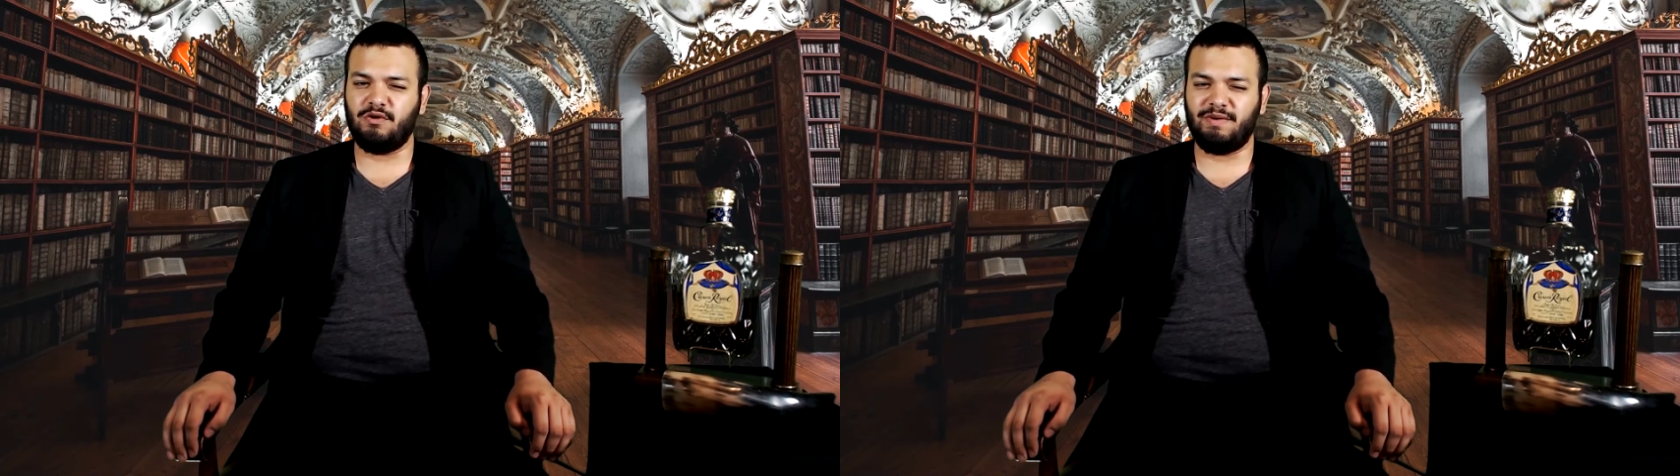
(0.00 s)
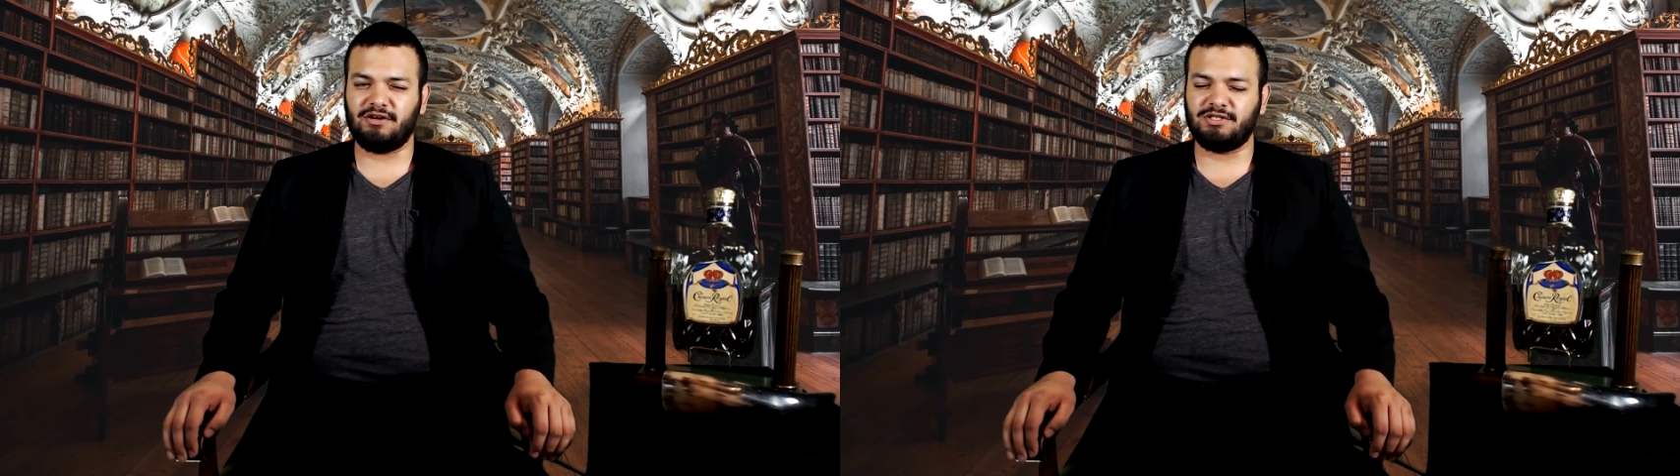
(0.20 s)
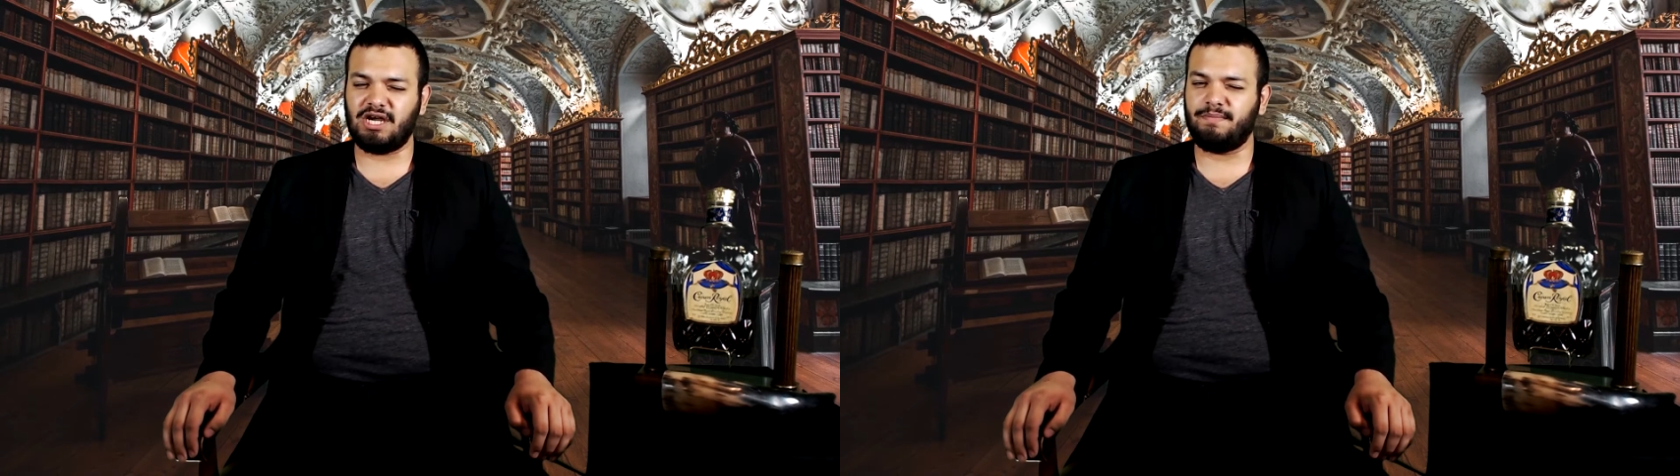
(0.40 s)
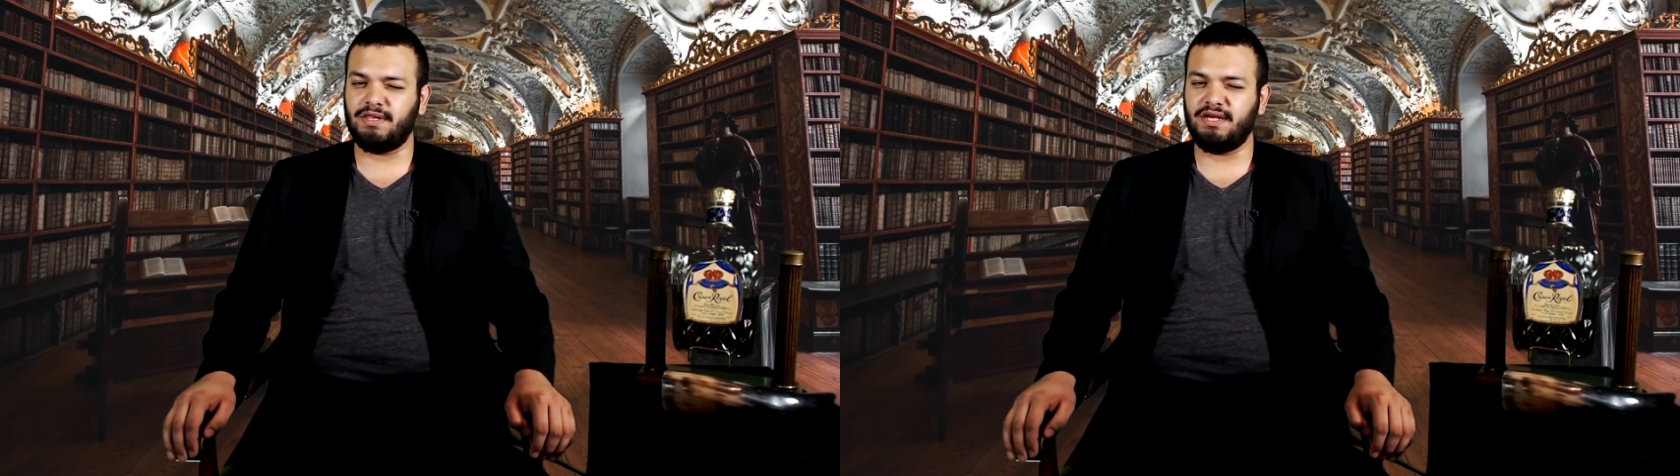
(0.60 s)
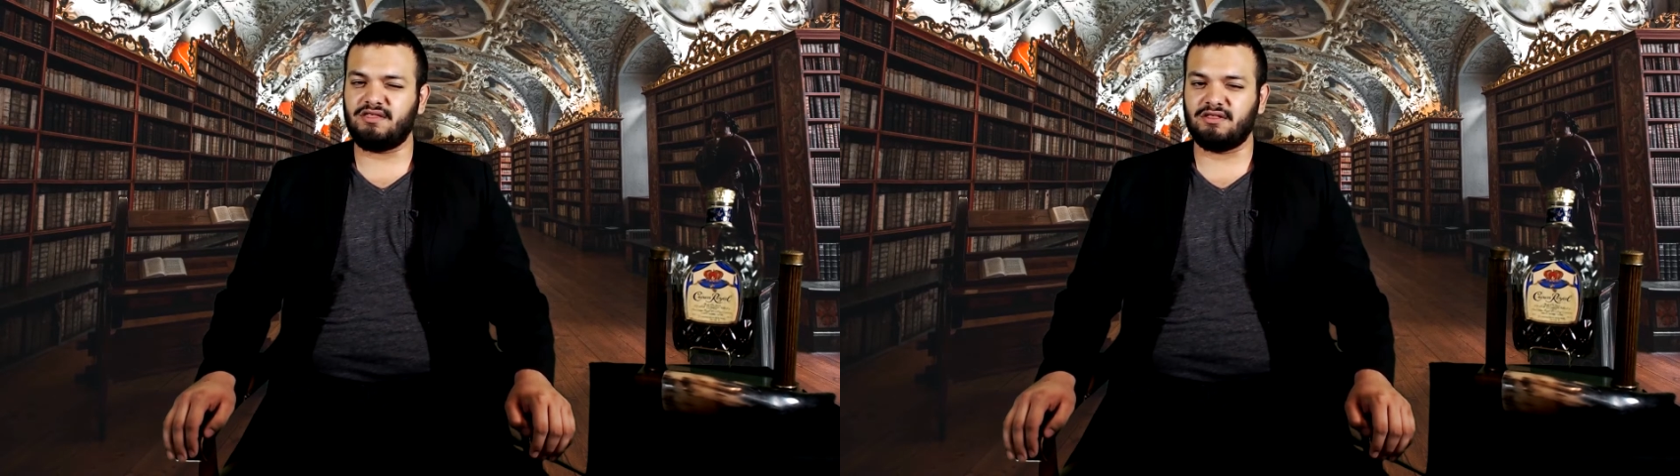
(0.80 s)
better job
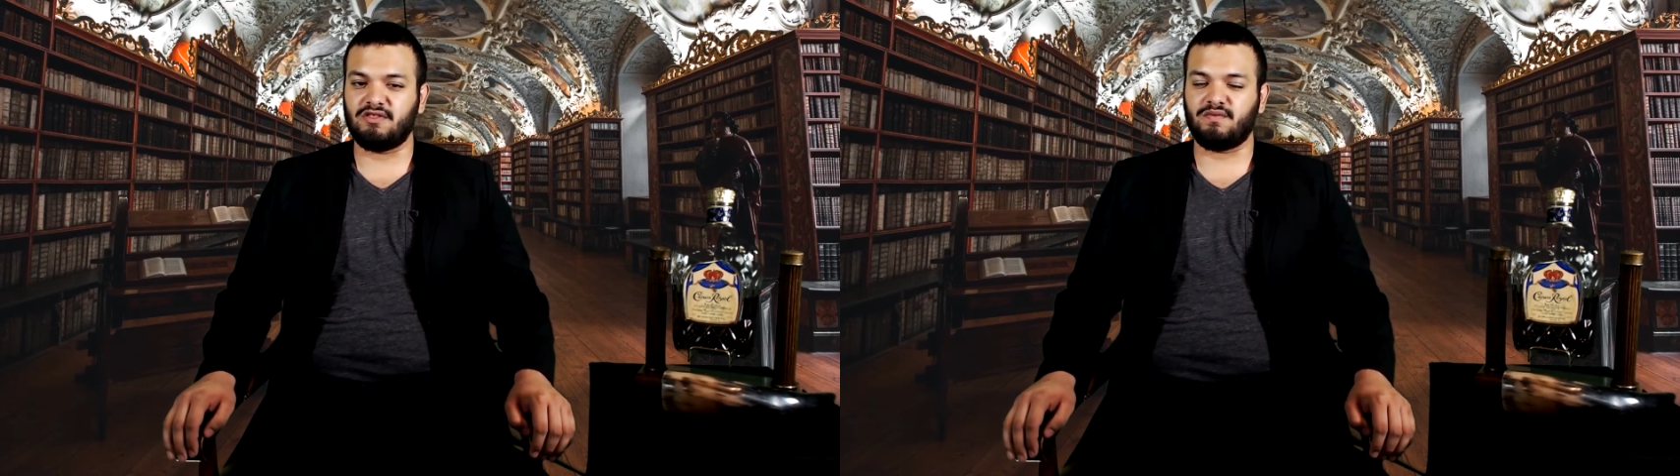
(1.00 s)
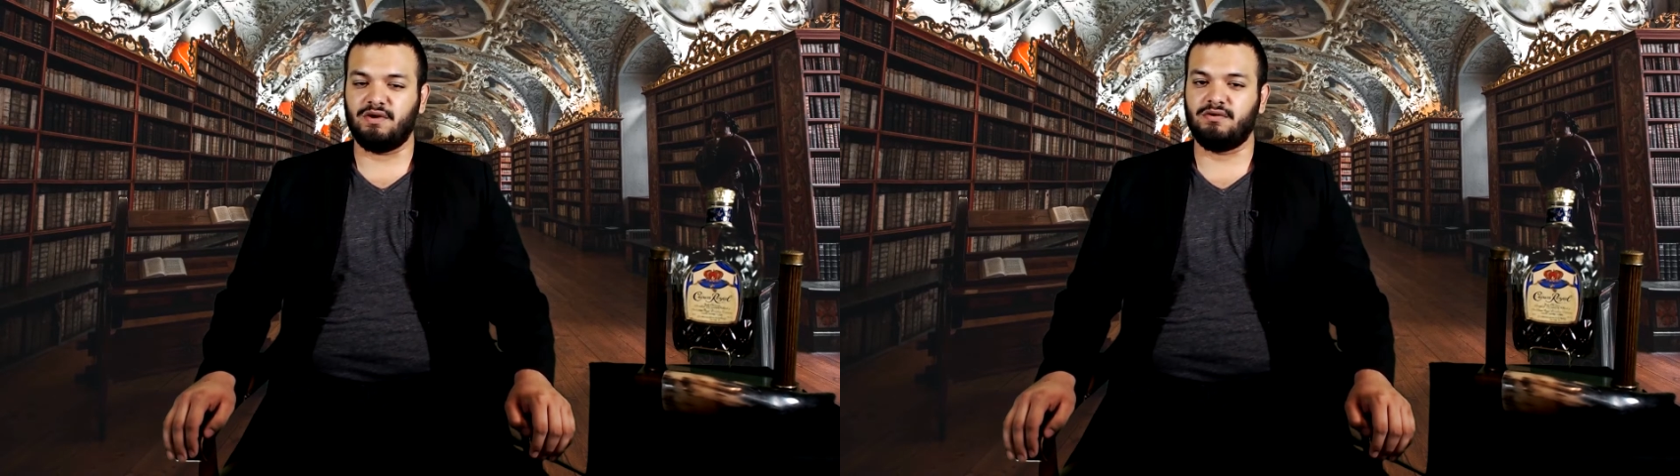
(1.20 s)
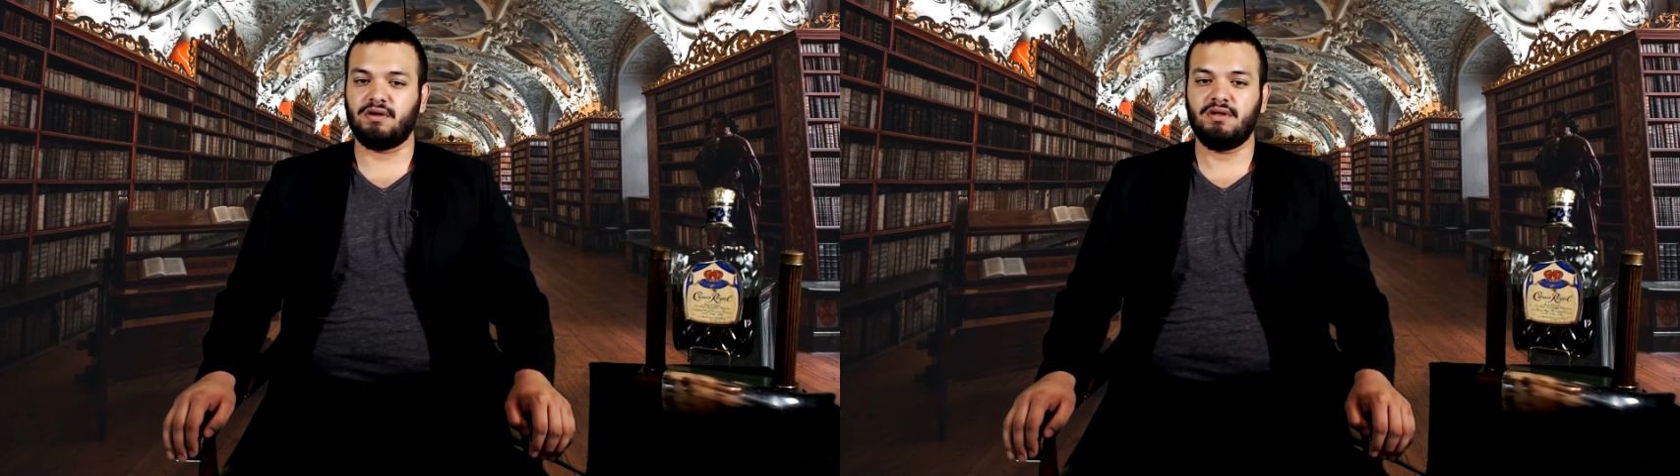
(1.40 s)
policing this road.